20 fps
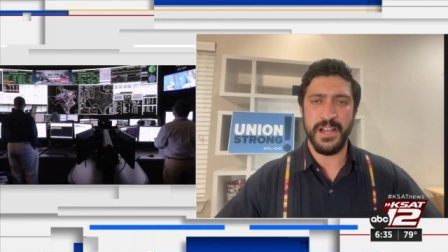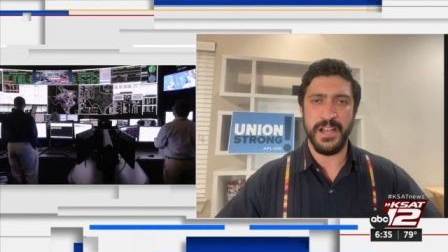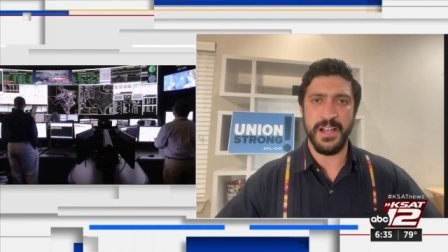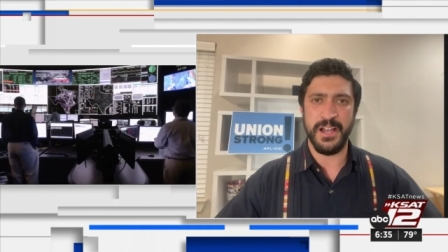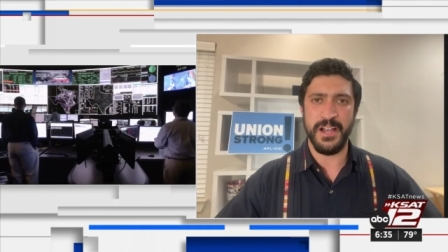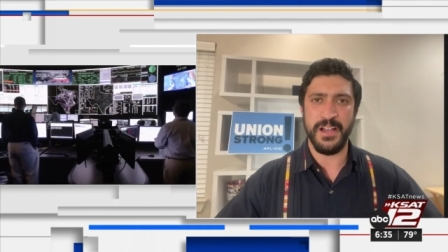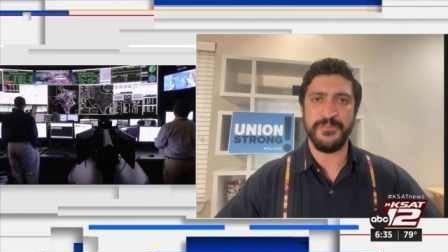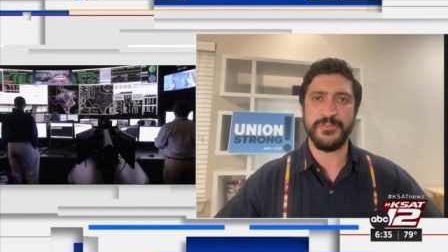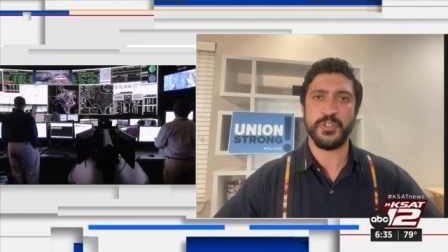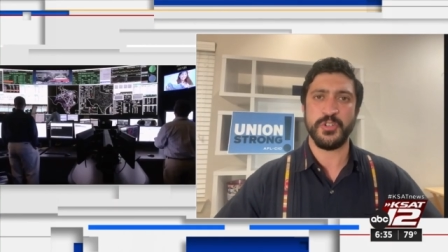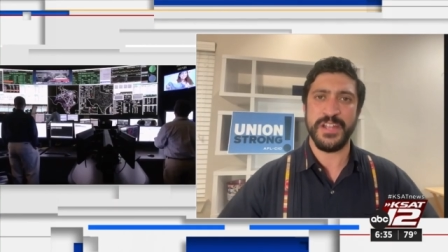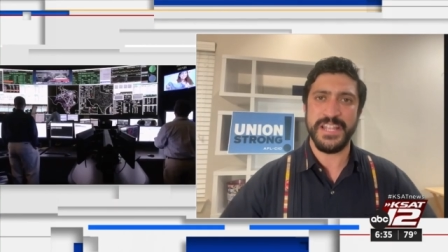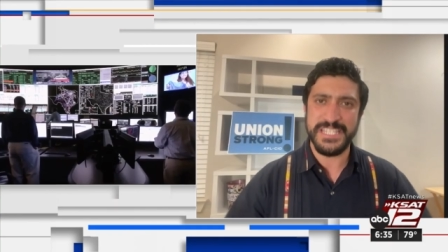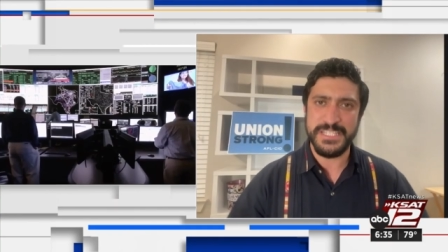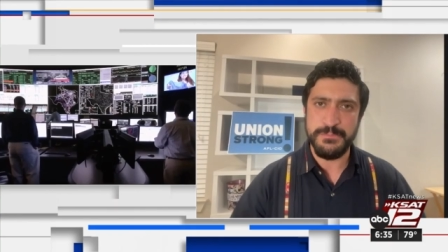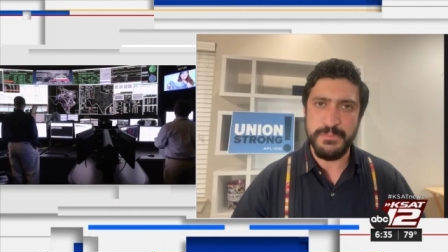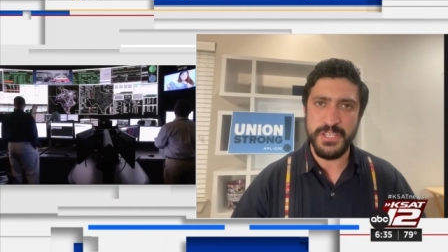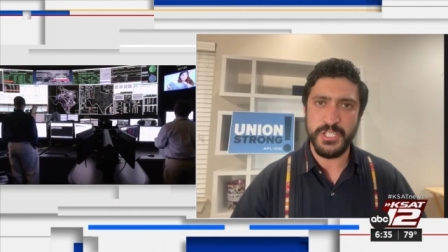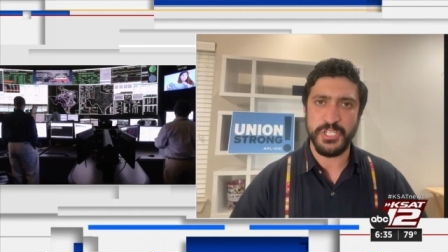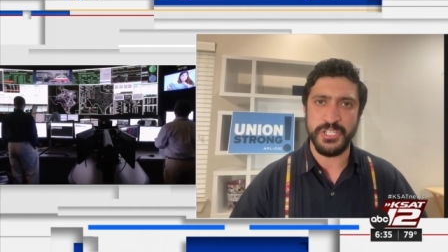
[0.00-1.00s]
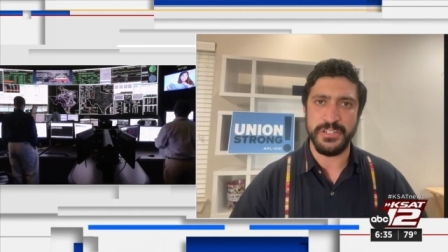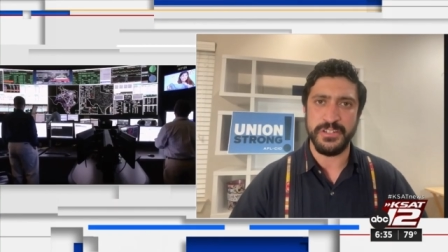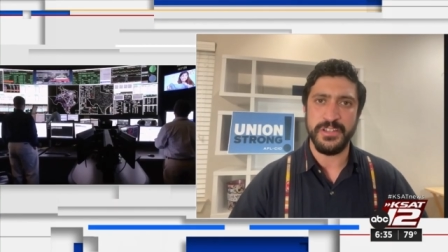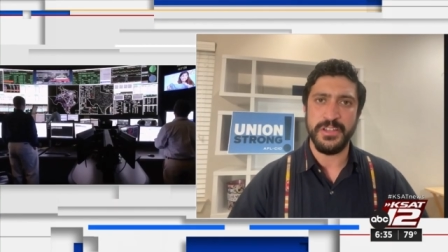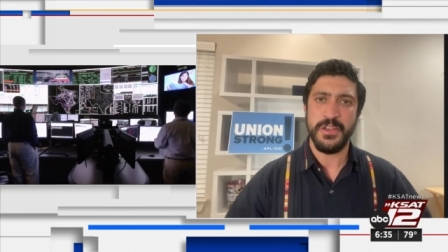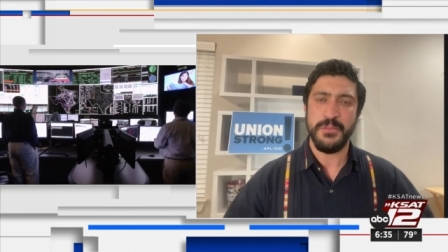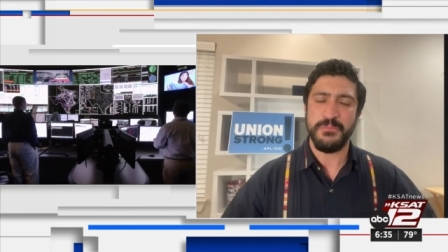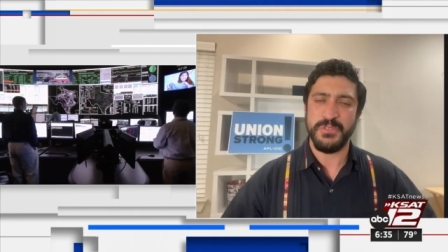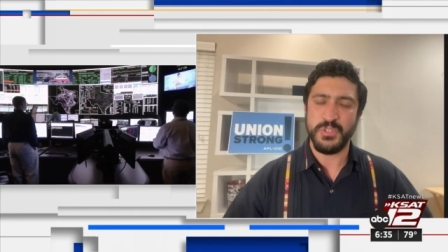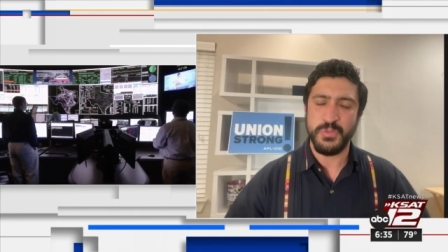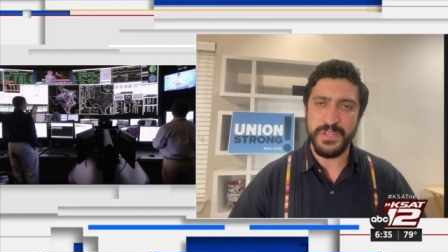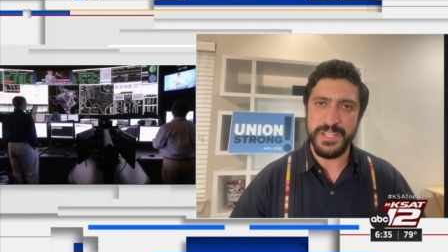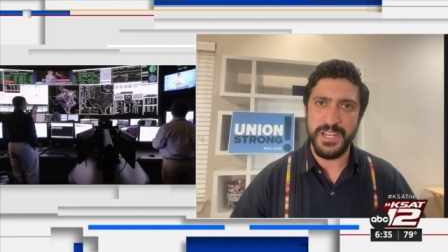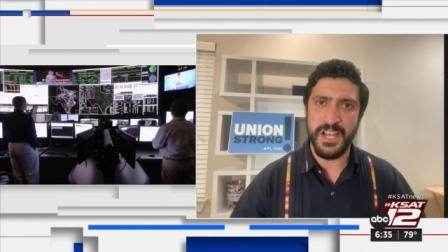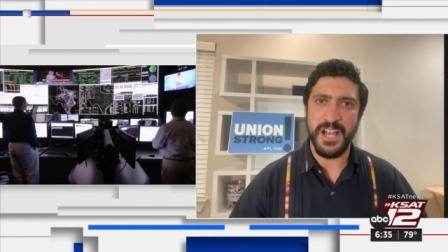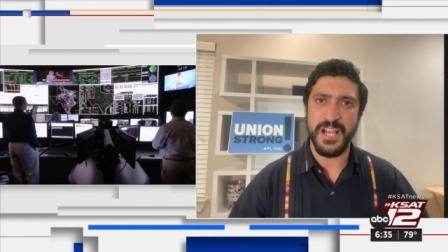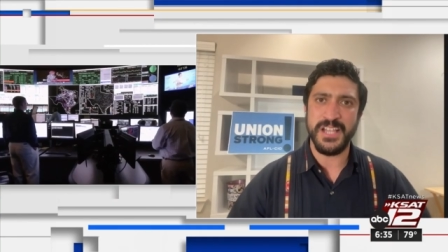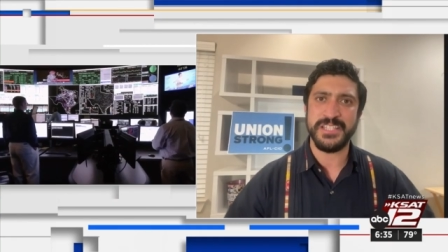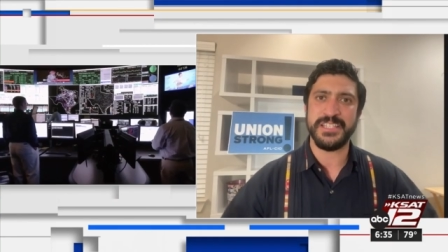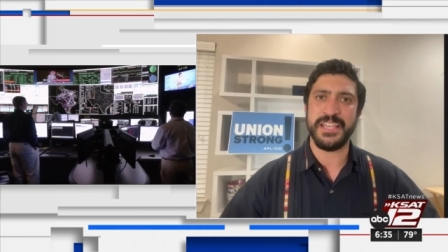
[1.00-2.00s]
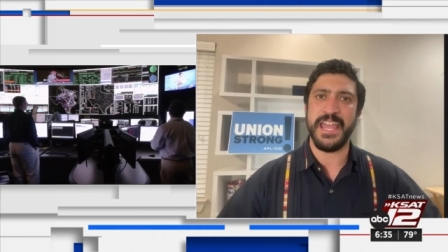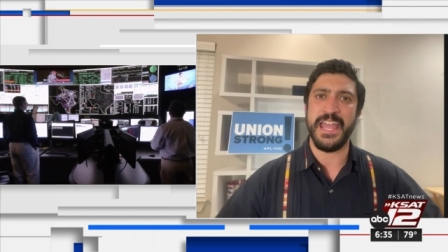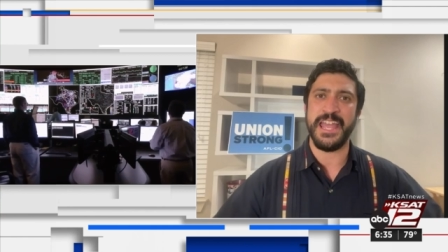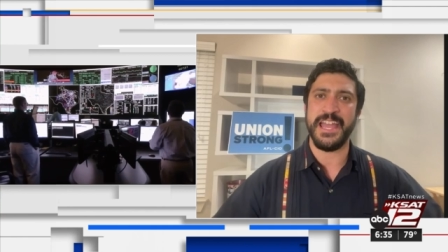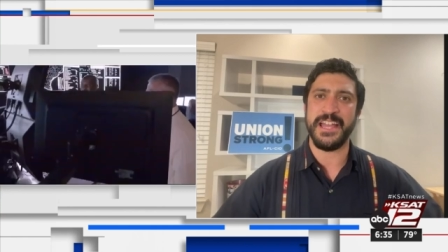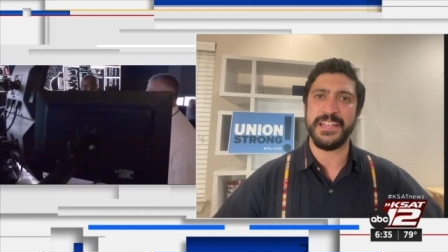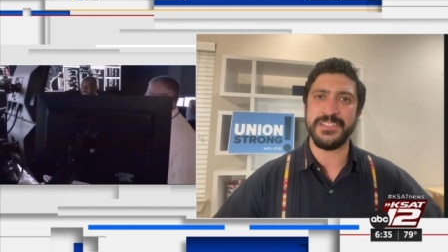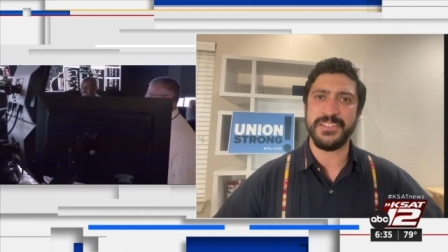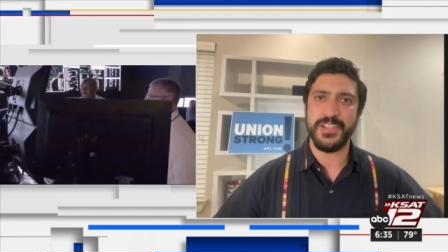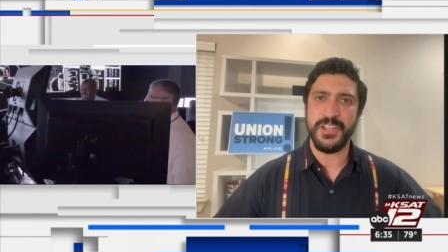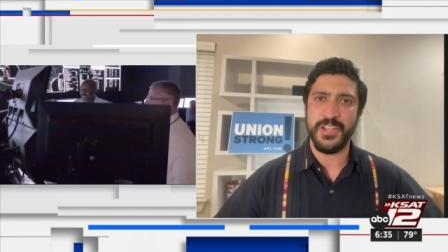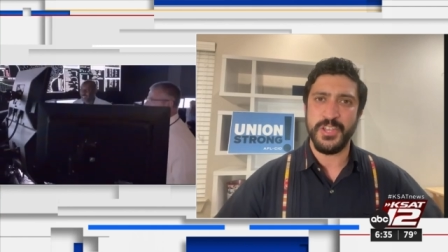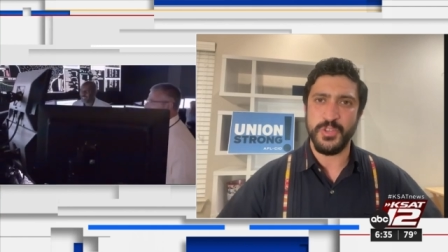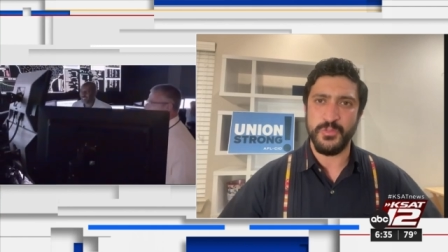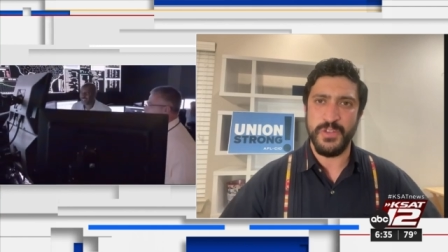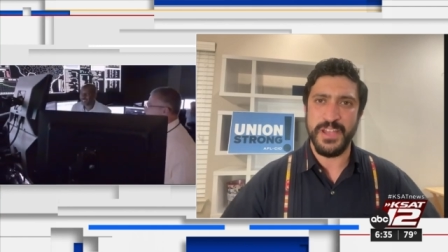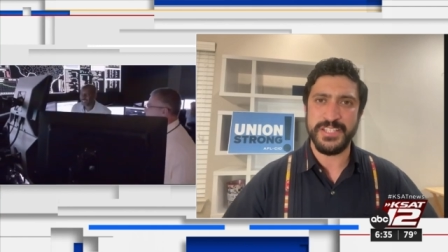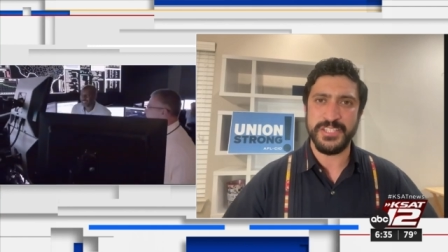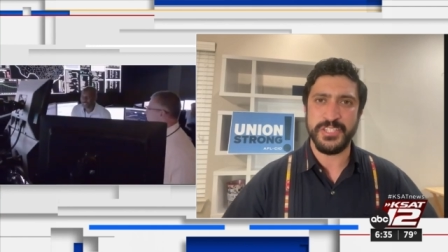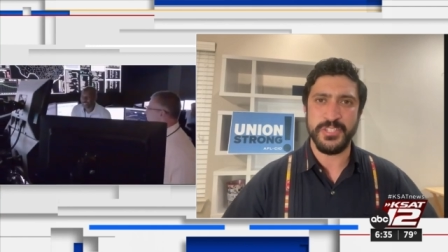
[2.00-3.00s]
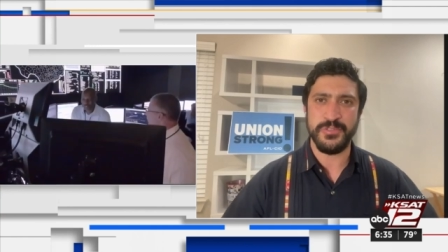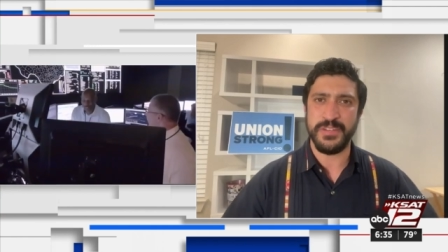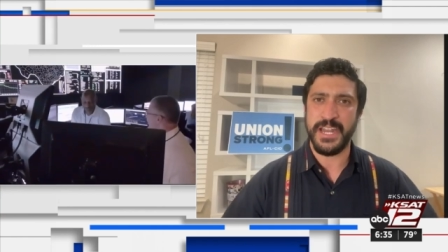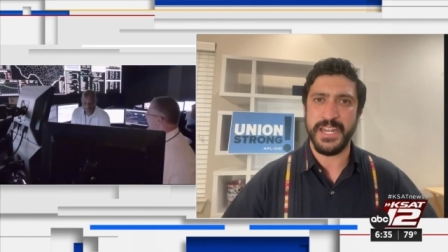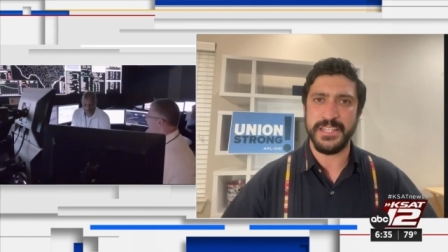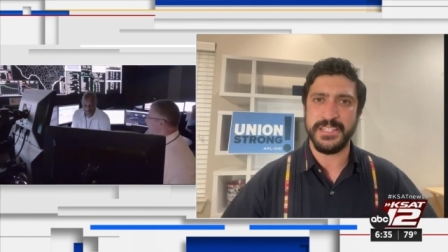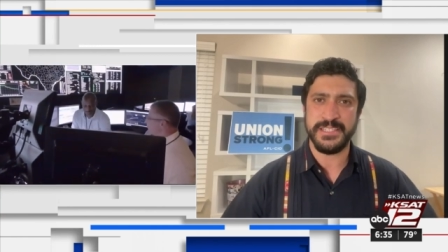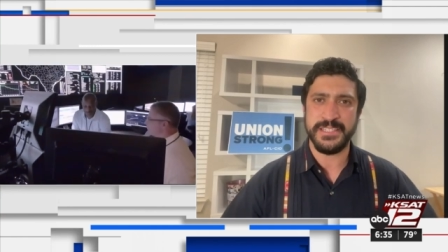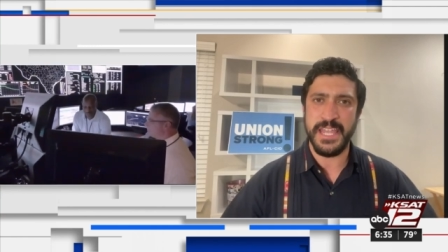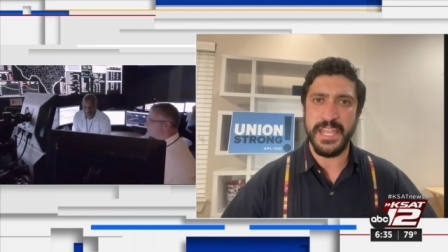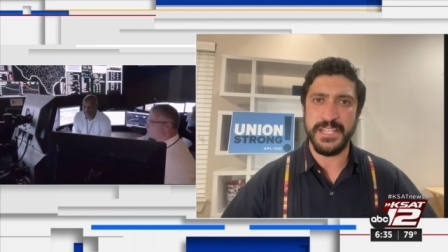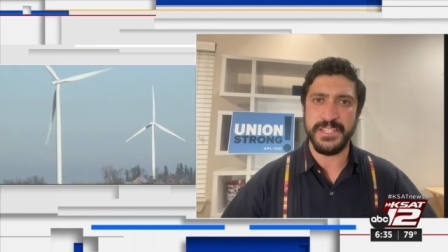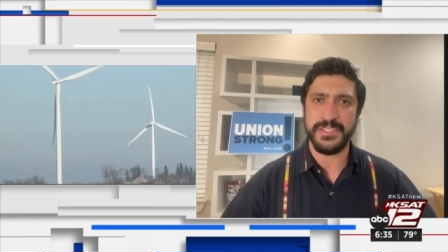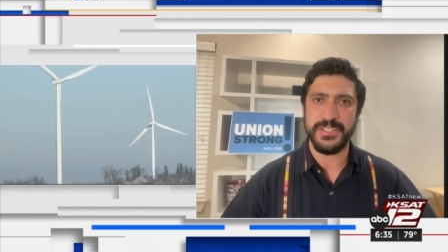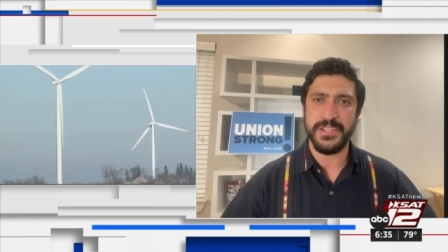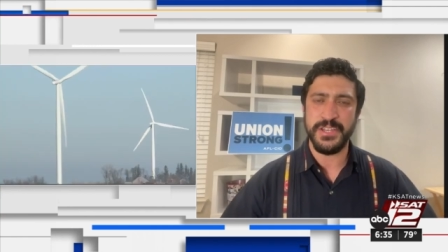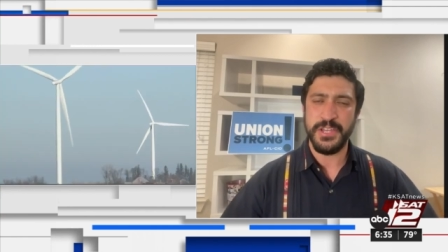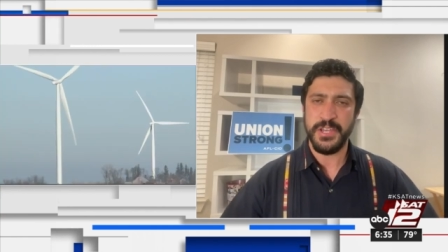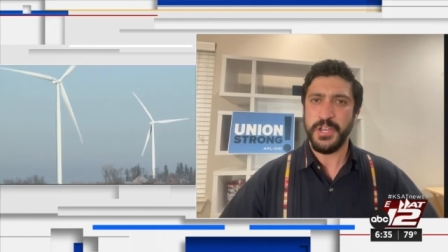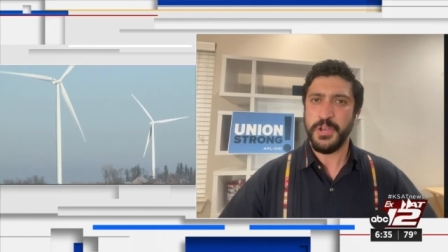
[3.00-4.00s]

of transmission between us and the rest of the United States.